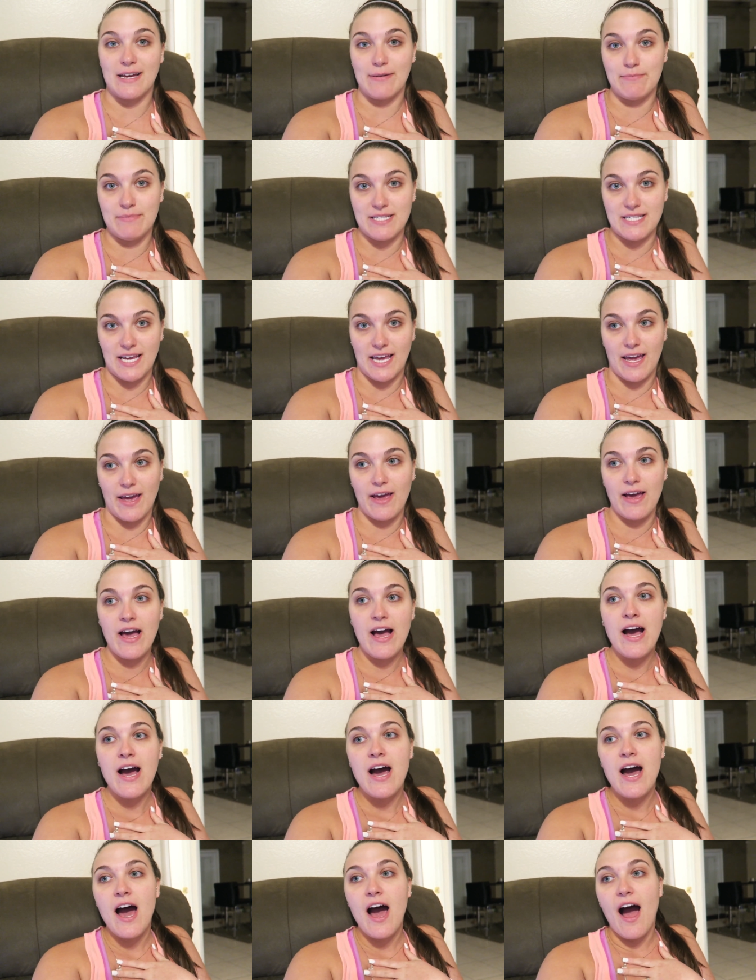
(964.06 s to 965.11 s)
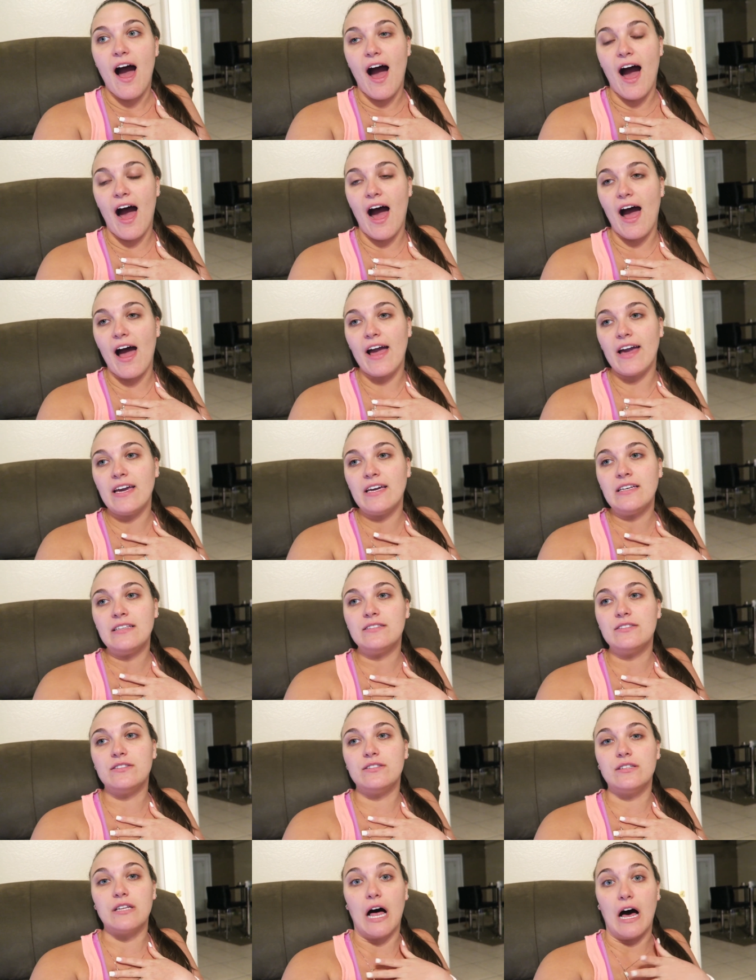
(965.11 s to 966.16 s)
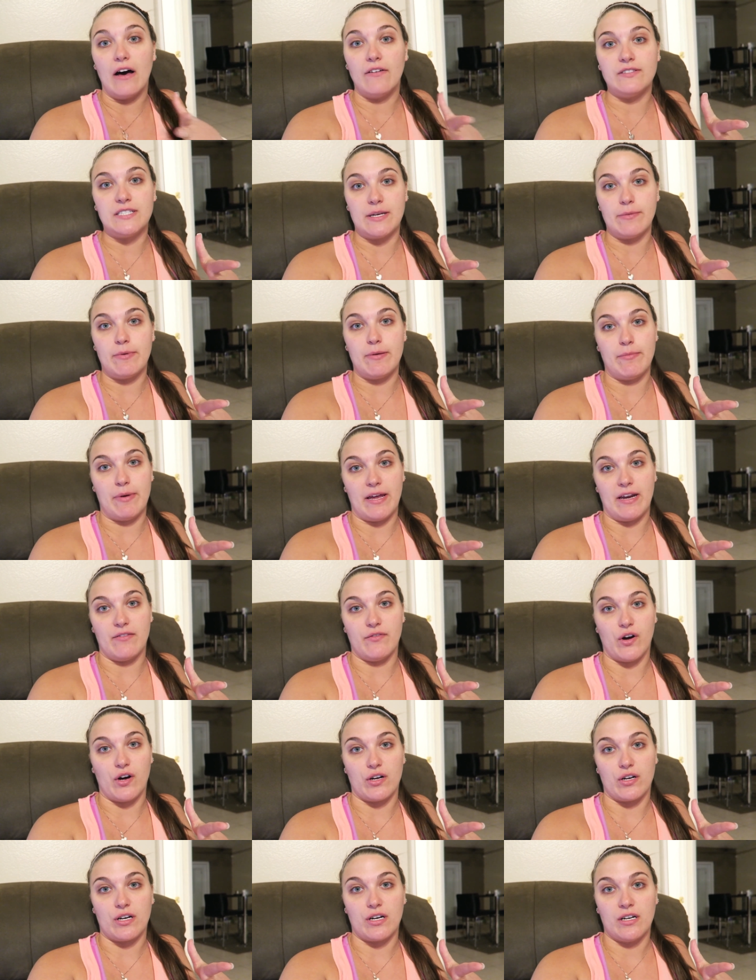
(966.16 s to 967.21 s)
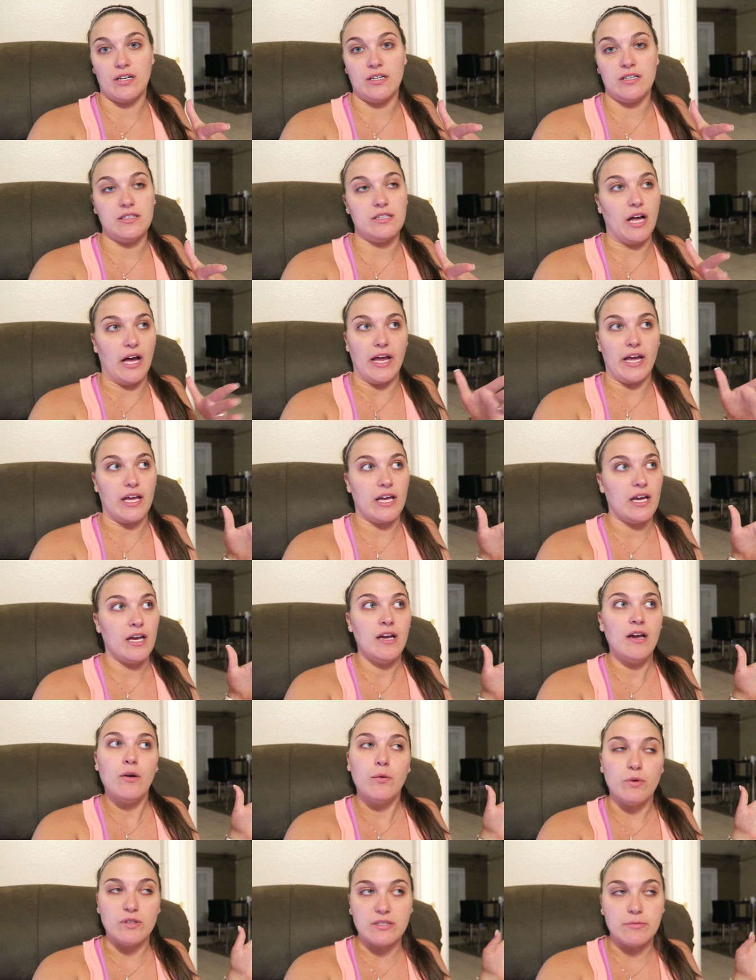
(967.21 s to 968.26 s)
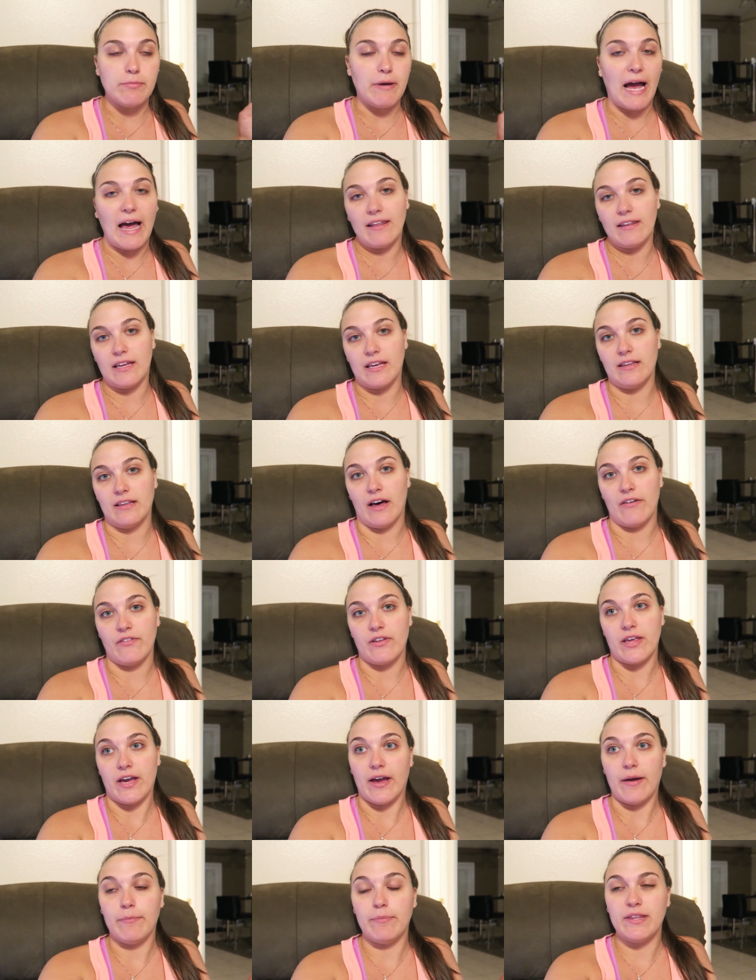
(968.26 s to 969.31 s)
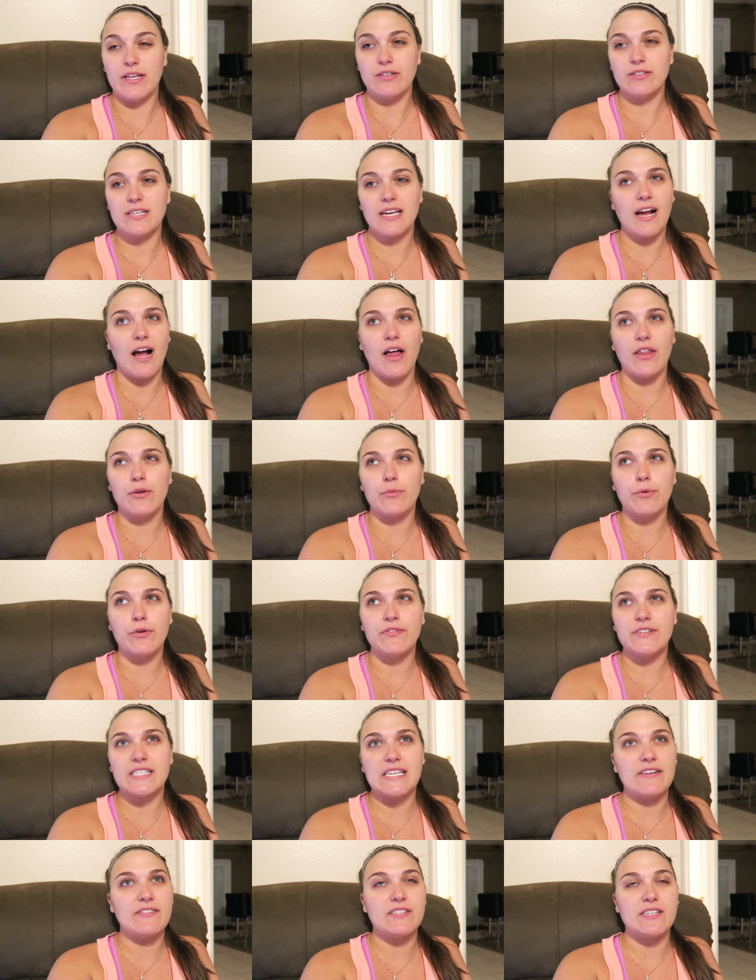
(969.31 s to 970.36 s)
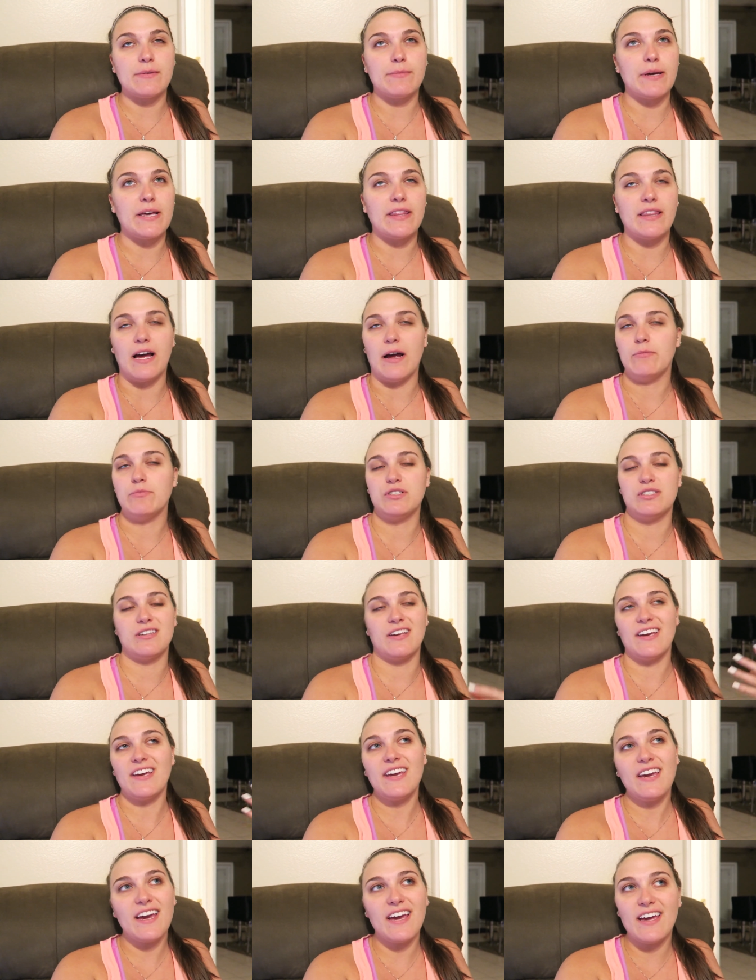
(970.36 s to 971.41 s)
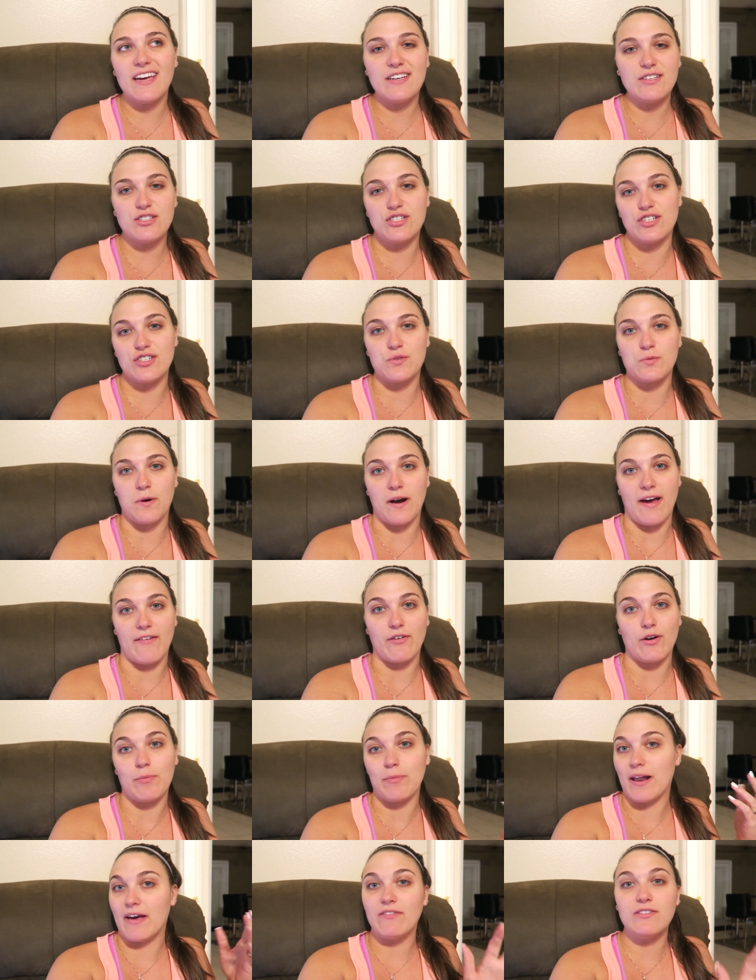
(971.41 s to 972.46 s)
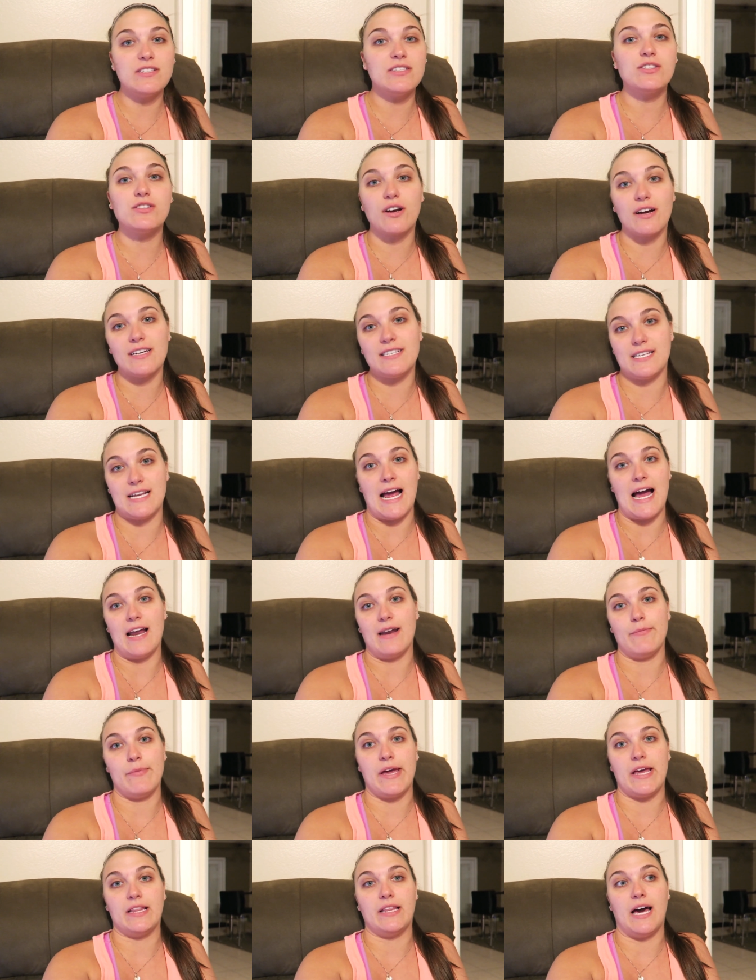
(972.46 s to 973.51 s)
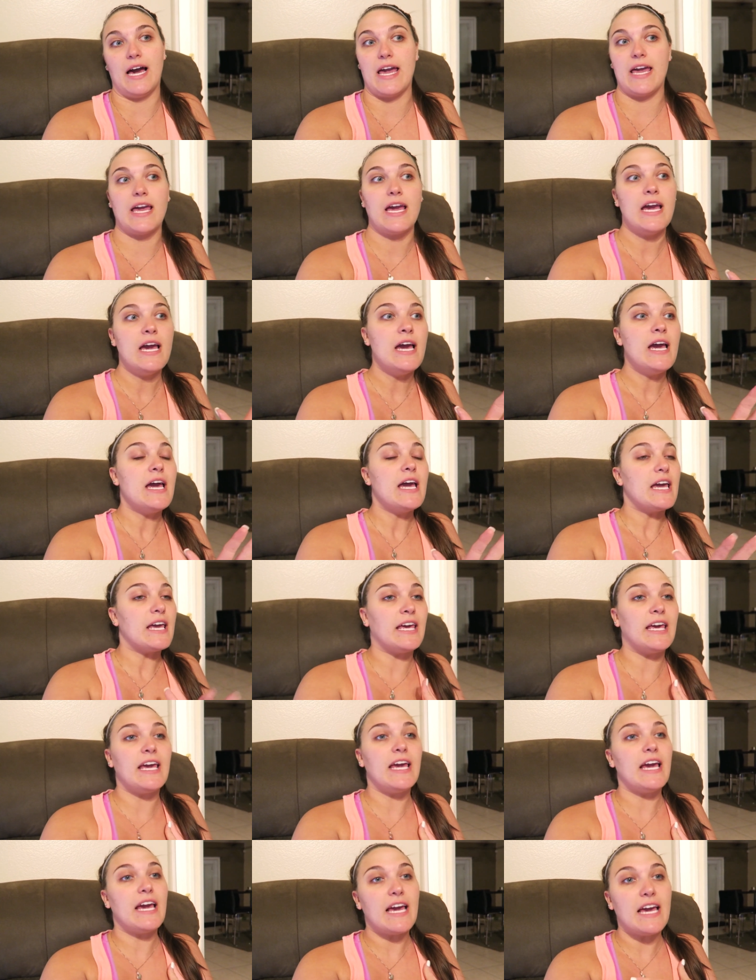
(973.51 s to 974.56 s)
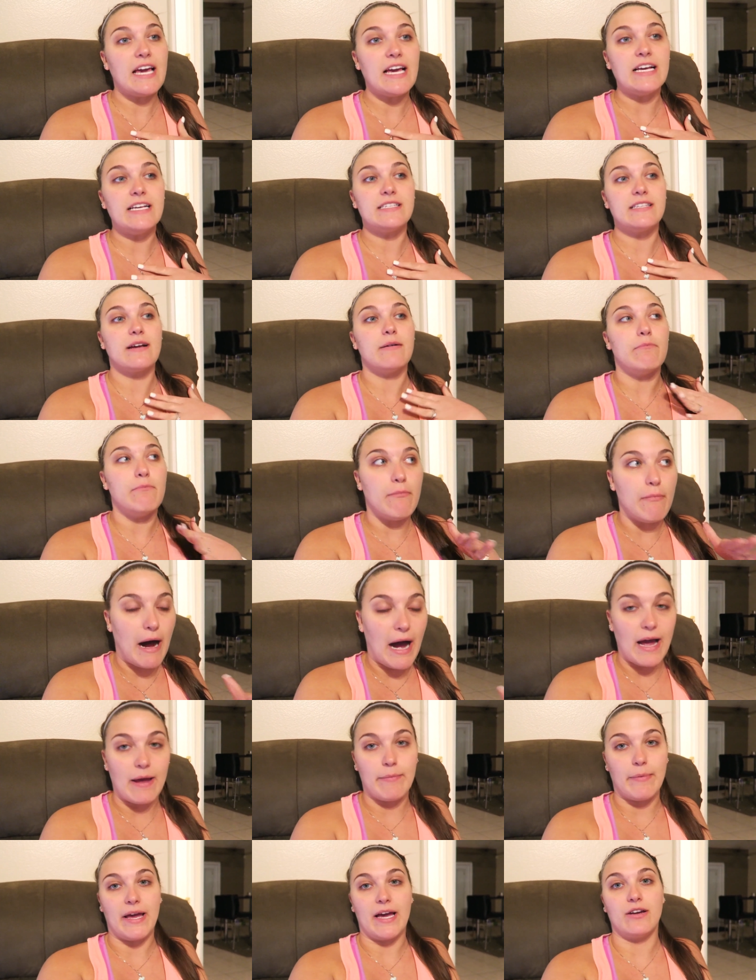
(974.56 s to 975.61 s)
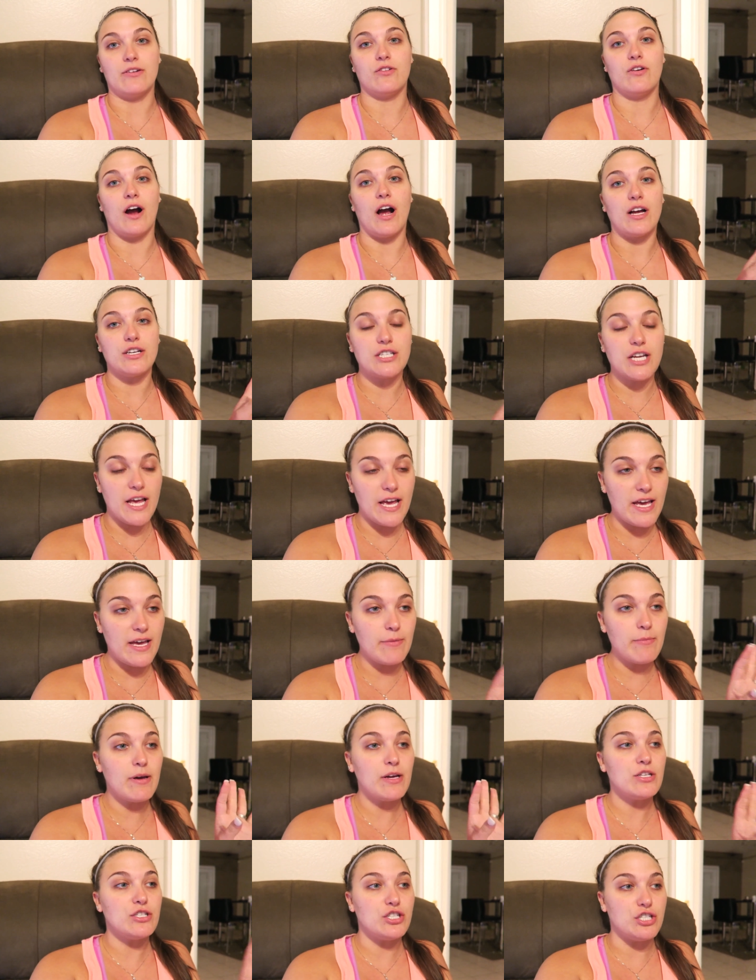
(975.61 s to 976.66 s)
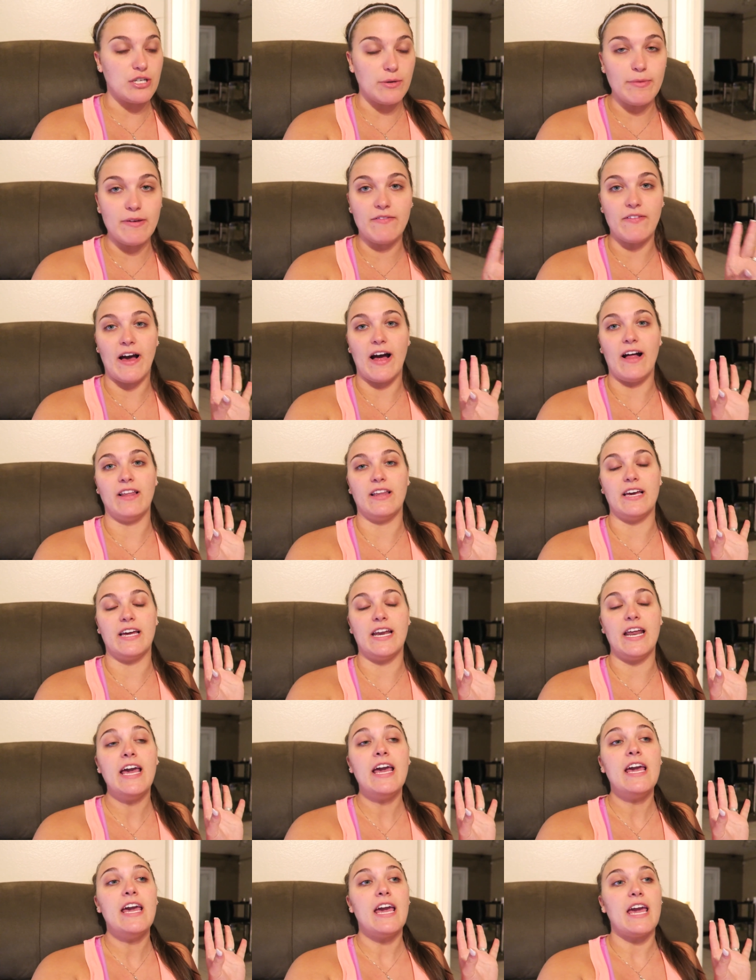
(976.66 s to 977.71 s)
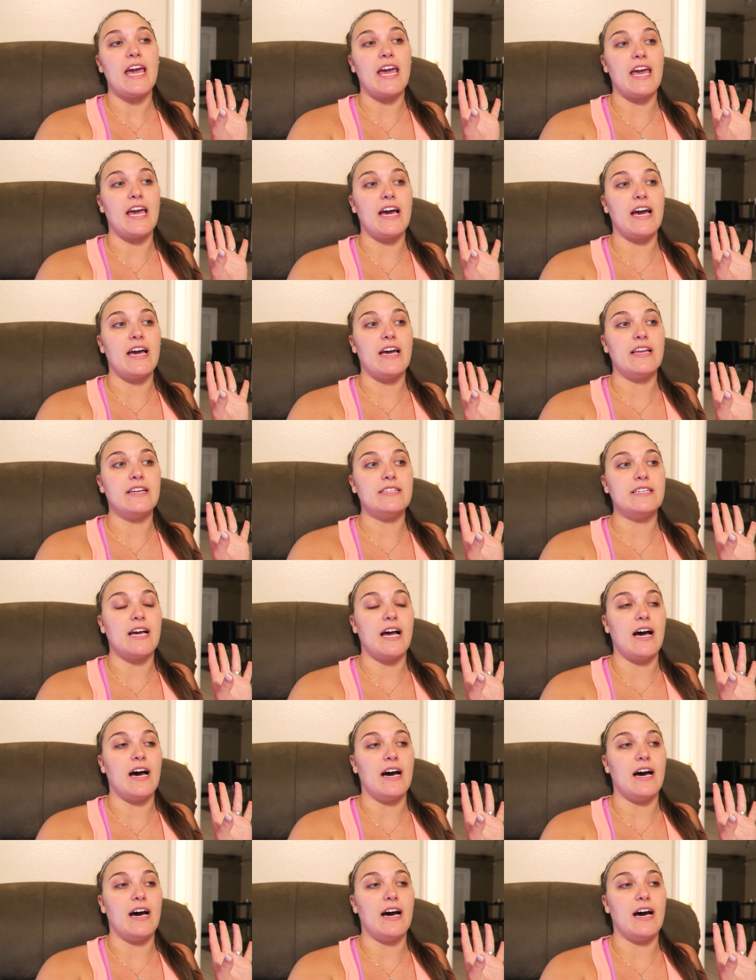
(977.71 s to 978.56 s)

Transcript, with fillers: Dempsey, I loved him in Maid of Honor. Like, was madly in love with him. But there's like other movies I've seen him in that I'm just like, yeah, he's just whatever. But ever since Grey's Anatomy, like, he is my man crush. Him, Jimmy Fallon, and